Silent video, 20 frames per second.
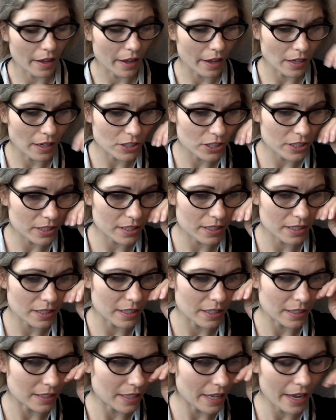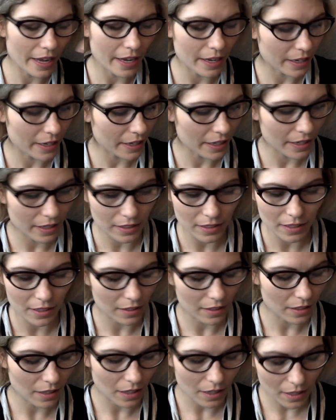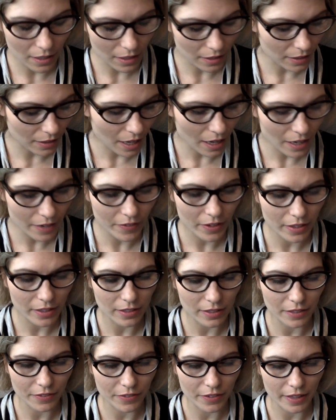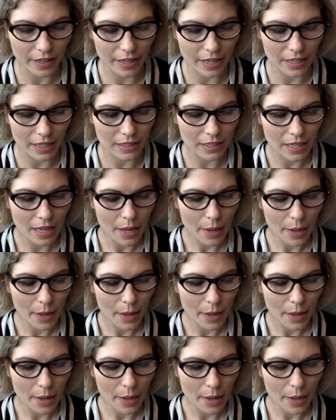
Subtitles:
anxiousness, anxiety, a lot of other different things.